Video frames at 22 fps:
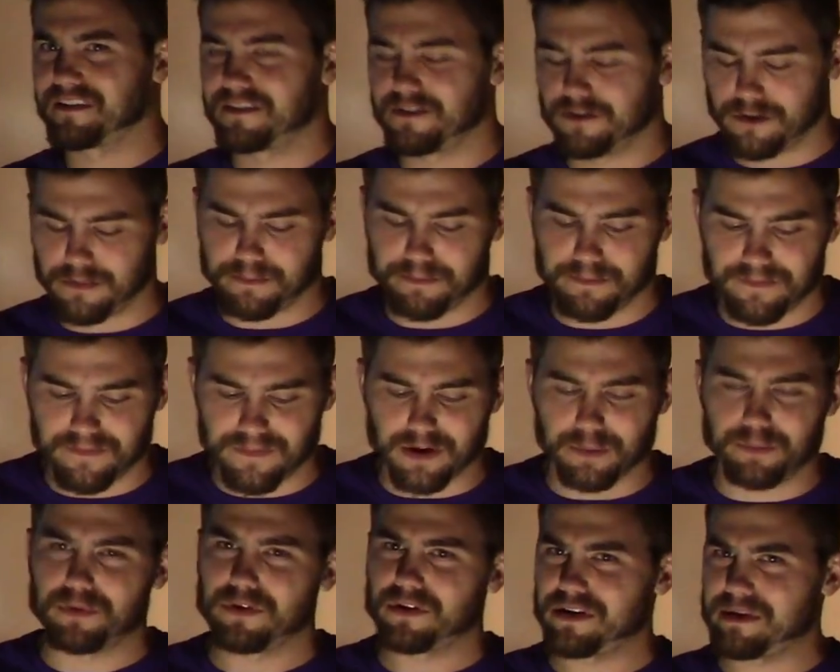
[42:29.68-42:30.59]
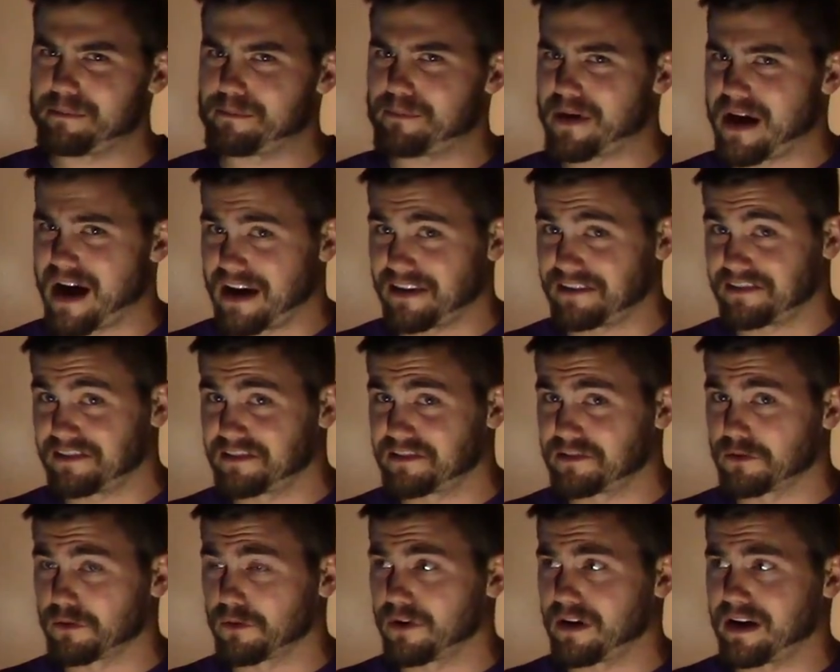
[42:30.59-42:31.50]
they're a pretty bad
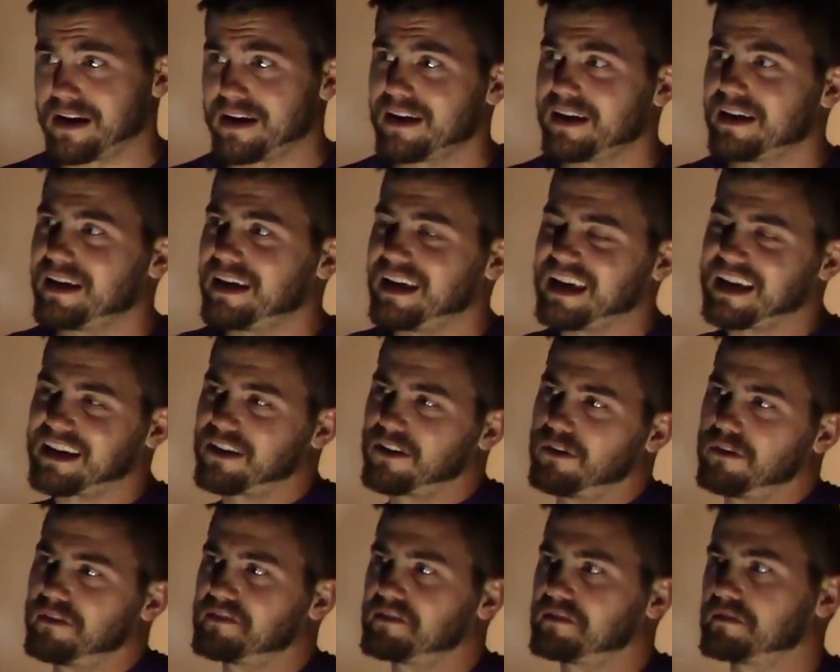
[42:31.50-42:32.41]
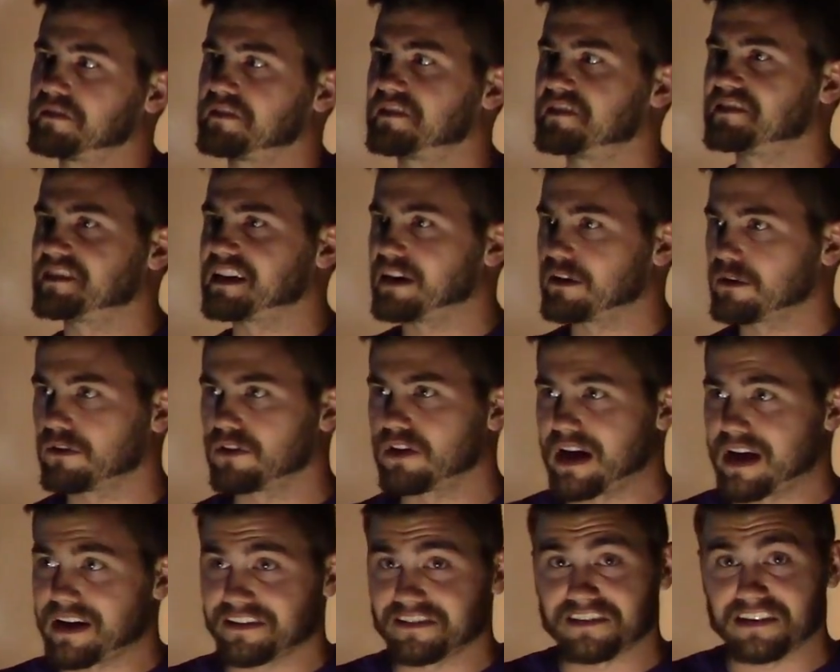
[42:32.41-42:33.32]
story. It can also
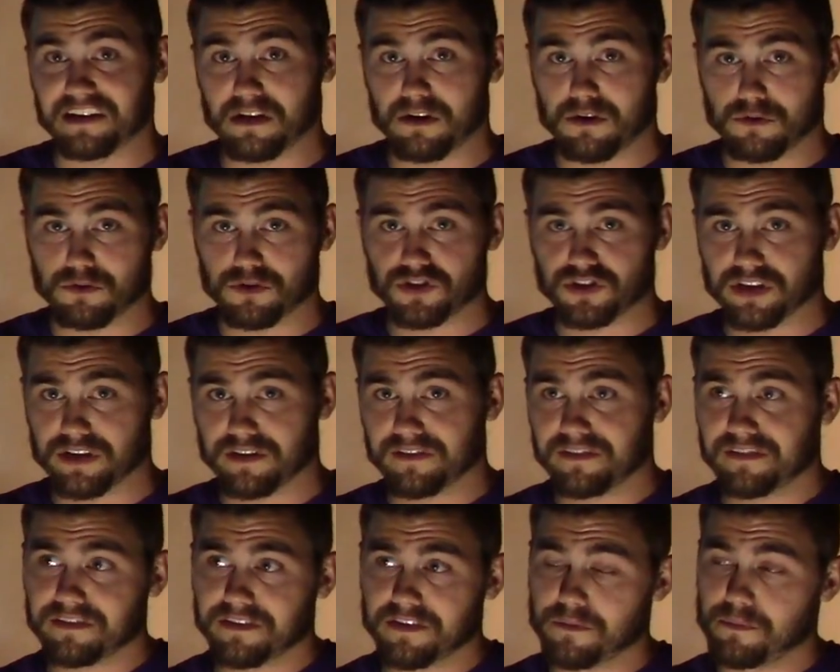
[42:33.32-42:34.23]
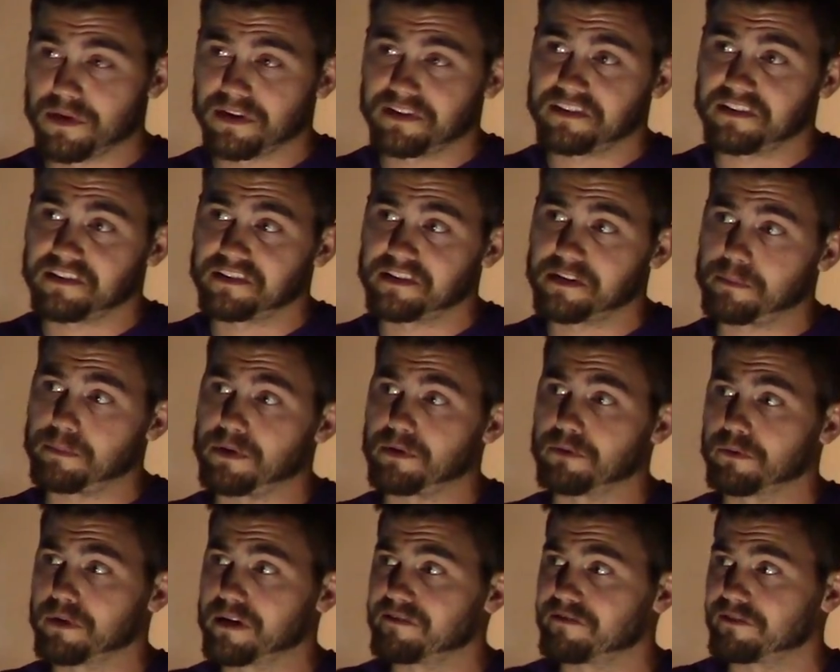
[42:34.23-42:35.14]
sterilize the oceans. The Mississippi
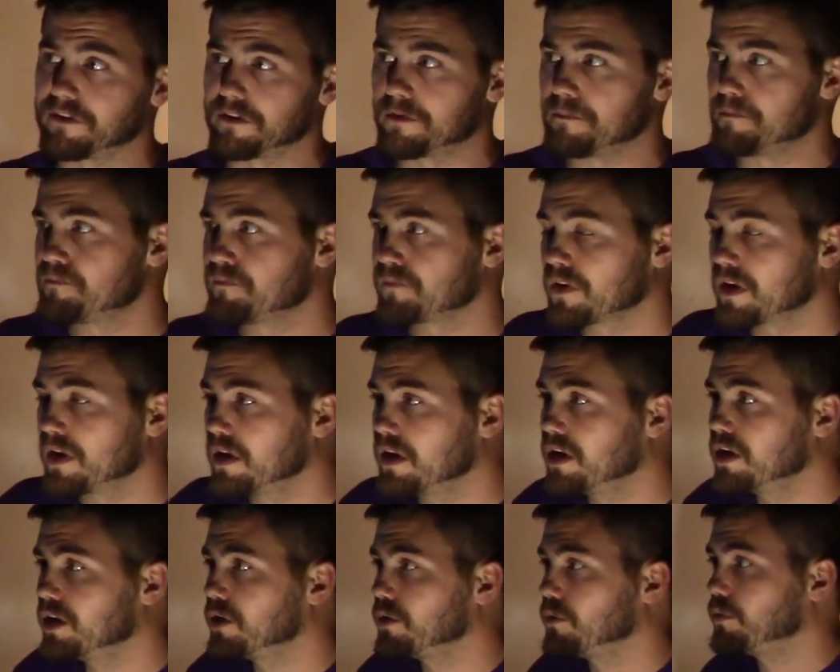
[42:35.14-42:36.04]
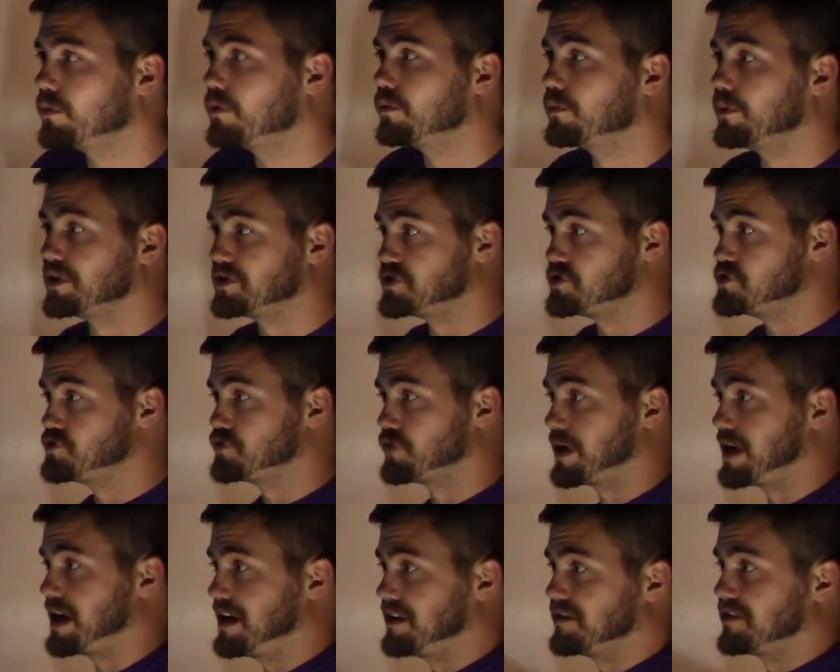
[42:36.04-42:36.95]
River, which
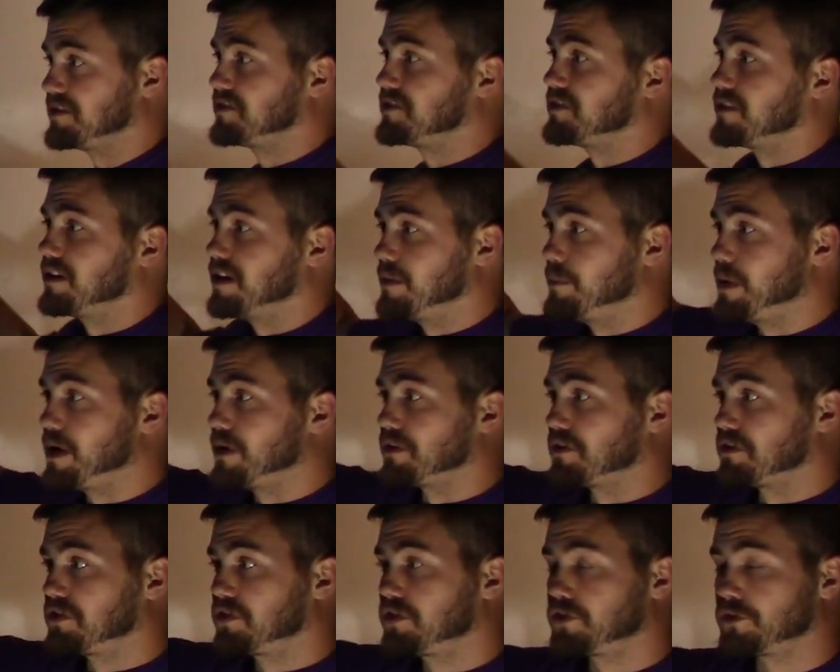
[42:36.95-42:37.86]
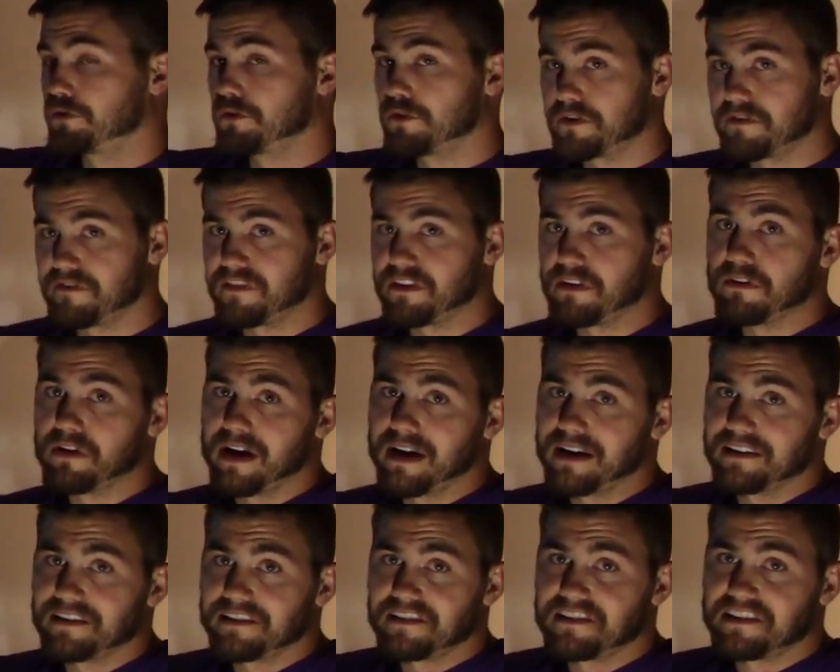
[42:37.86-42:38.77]
drains about a third of the
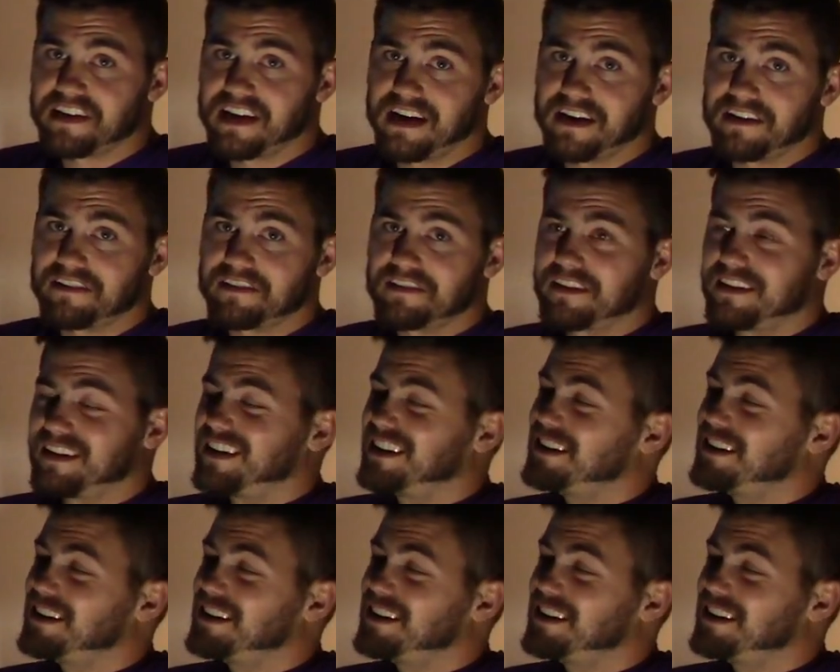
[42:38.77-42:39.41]
United States,